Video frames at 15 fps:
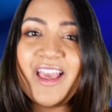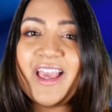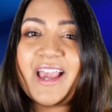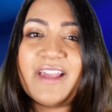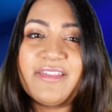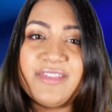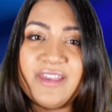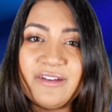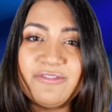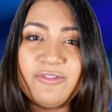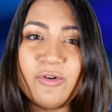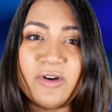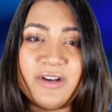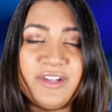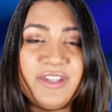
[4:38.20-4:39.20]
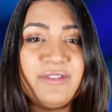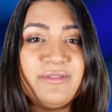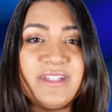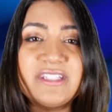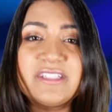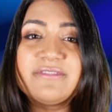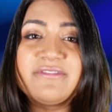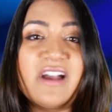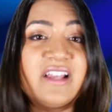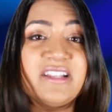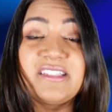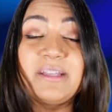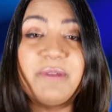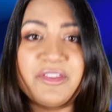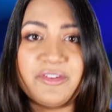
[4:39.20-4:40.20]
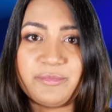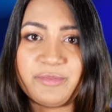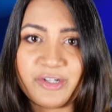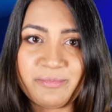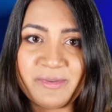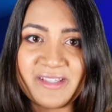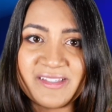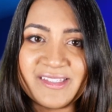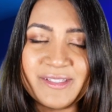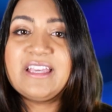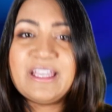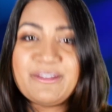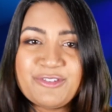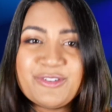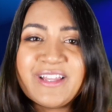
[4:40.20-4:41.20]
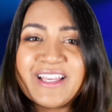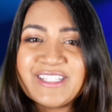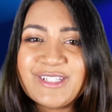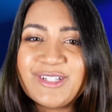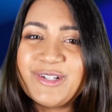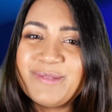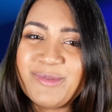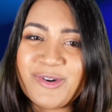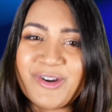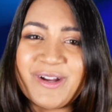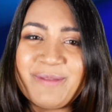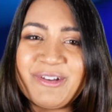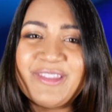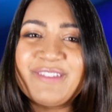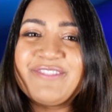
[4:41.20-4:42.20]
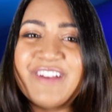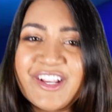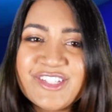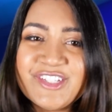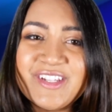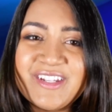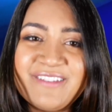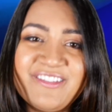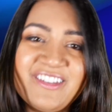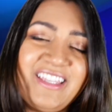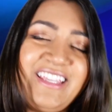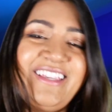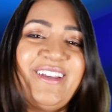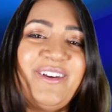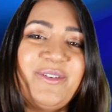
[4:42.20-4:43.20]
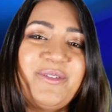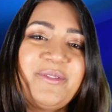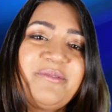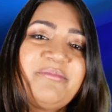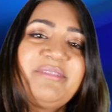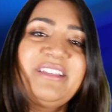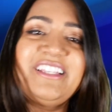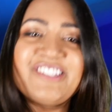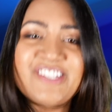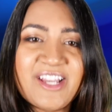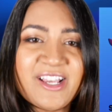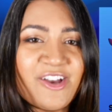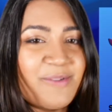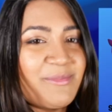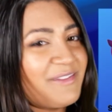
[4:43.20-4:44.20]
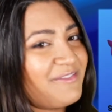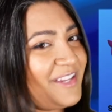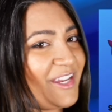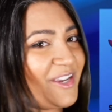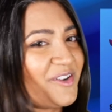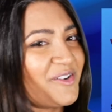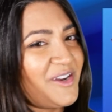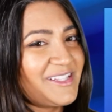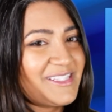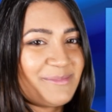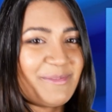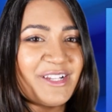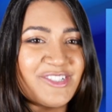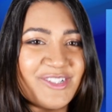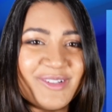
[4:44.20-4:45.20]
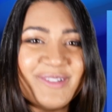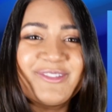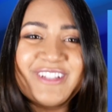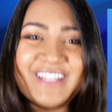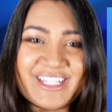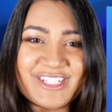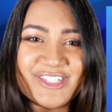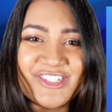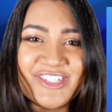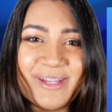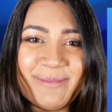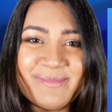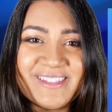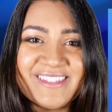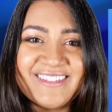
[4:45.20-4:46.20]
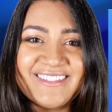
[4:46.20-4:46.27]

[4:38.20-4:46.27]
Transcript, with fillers: and therefore you need to find some other purpose. If you'd like to learn more about the function of the ego, please check out my video on special relationships.